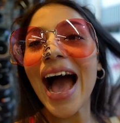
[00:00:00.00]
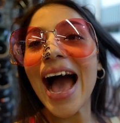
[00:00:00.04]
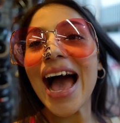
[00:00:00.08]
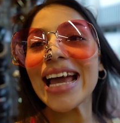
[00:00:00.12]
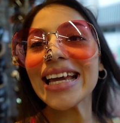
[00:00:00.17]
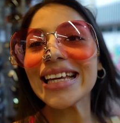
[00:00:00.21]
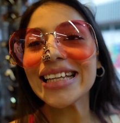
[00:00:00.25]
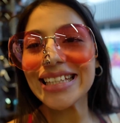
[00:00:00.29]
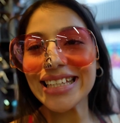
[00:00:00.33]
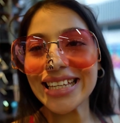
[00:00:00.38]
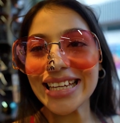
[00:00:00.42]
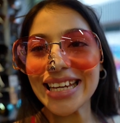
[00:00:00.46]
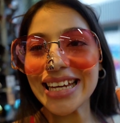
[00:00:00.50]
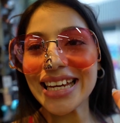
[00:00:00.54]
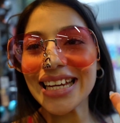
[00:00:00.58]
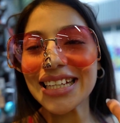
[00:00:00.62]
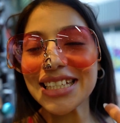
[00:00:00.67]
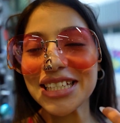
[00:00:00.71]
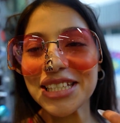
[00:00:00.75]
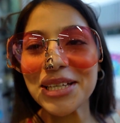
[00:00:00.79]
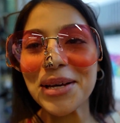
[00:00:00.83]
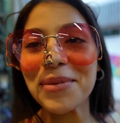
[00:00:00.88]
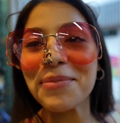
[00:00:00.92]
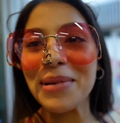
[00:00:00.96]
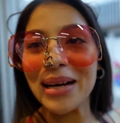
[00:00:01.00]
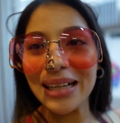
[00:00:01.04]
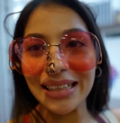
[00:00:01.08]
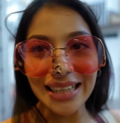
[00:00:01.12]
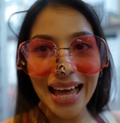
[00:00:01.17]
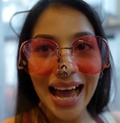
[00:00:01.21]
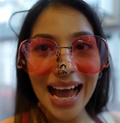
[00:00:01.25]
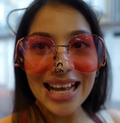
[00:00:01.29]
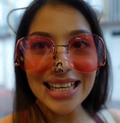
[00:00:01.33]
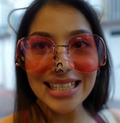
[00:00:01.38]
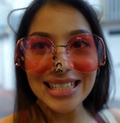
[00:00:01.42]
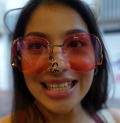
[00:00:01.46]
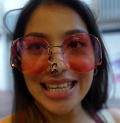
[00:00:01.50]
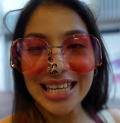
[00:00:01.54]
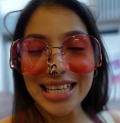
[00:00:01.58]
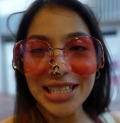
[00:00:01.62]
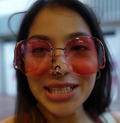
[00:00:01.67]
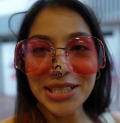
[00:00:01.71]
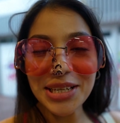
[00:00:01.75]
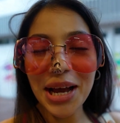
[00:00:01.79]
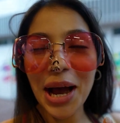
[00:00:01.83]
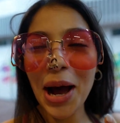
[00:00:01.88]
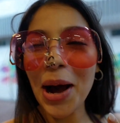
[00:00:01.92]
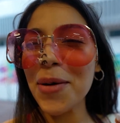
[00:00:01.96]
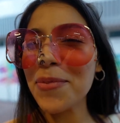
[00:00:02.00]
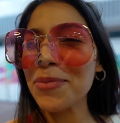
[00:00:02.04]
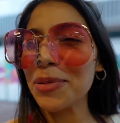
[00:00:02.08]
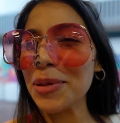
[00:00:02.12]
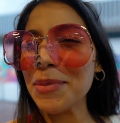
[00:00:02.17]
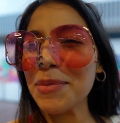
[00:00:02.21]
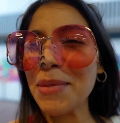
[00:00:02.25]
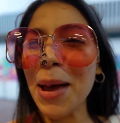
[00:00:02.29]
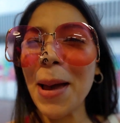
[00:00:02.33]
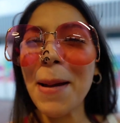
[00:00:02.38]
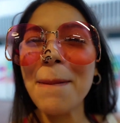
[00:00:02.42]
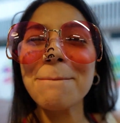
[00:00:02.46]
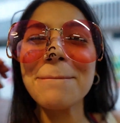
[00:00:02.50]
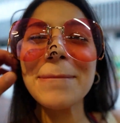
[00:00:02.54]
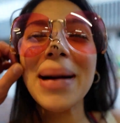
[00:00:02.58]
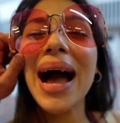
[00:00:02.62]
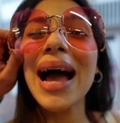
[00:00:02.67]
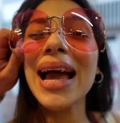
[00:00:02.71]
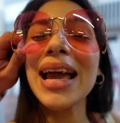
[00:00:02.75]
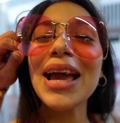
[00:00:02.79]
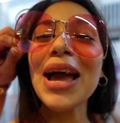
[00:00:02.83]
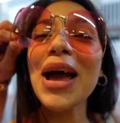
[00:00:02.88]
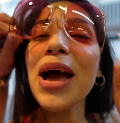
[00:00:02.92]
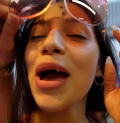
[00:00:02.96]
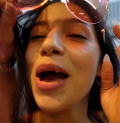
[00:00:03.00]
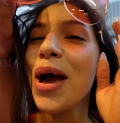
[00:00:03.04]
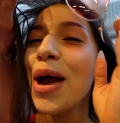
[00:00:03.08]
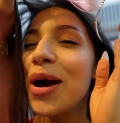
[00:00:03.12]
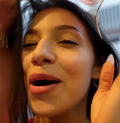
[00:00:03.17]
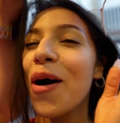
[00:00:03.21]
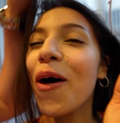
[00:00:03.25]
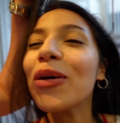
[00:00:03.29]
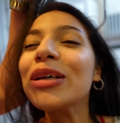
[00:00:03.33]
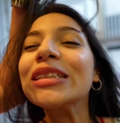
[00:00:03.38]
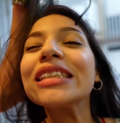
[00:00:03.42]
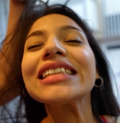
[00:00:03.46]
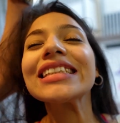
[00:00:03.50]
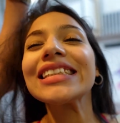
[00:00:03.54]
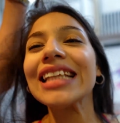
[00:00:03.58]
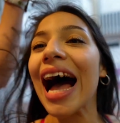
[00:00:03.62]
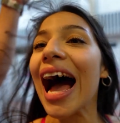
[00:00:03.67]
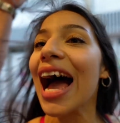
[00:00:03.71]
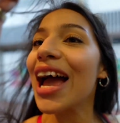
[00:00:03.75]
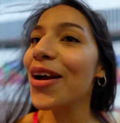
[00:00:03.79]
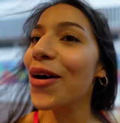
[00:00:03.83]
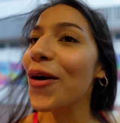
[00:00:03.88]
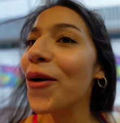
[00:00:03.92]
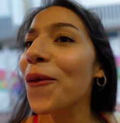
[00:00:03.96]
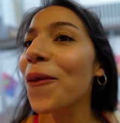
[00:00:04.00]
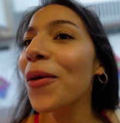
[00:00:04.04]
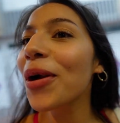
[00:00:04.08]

I need some glasses to complement my whole style.